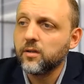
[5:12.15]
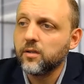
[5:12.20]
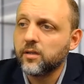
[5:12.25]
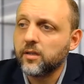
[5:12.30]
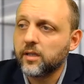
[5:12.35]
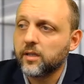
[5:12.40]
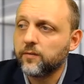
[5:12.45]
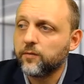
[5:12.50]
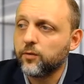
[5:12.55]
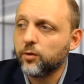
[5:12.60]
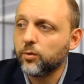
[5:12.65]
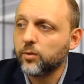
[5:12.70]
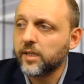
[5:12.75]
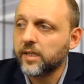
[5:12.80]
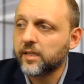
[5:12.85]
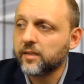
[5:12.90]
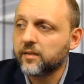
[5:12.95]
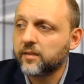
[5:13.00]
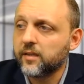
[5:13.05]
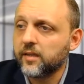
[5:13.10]
they give you a
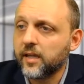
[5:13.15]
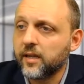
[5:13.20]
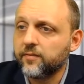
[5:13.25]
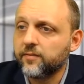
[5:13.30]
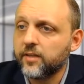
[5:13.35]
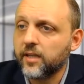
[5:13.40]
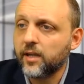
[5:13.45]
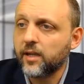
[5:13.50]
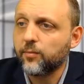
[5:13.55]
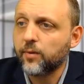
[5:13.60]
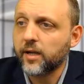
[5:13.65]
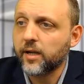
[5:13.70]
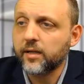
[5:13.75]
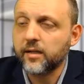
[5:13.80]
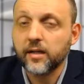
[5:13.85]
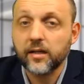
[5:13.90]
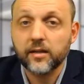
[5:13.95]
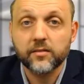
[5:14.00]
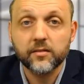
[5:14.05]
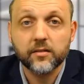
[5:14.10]
link to the FDA
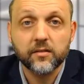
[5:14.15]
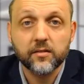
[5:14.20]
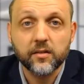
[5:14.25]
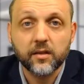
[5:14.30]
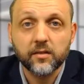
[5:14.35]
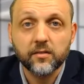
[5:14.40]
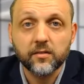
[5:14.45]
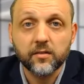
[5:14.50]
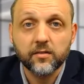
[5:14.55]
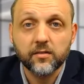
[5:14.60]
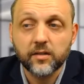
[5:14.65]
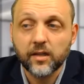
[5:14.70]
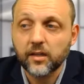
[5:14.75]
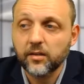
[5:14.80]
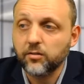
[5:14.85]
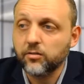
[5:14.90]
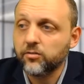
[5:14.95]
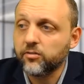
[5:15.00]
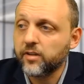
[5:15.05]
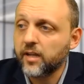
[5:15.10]
recognized consensus
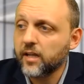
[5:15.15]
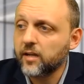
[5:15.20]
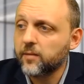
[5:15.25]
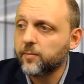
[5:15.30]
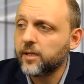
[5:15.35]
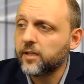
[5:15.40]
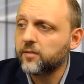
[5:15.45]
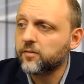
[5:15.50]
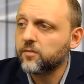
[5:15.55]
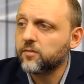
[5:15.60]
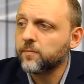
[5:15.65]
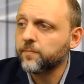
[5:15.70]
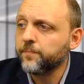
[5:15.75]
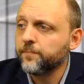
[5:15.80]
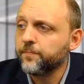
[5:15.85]
standards database.